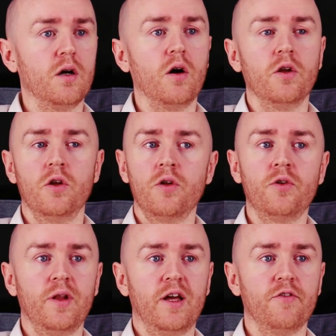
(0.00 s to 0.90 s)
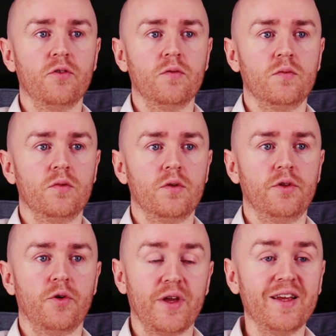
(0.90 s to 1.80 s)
on another level, there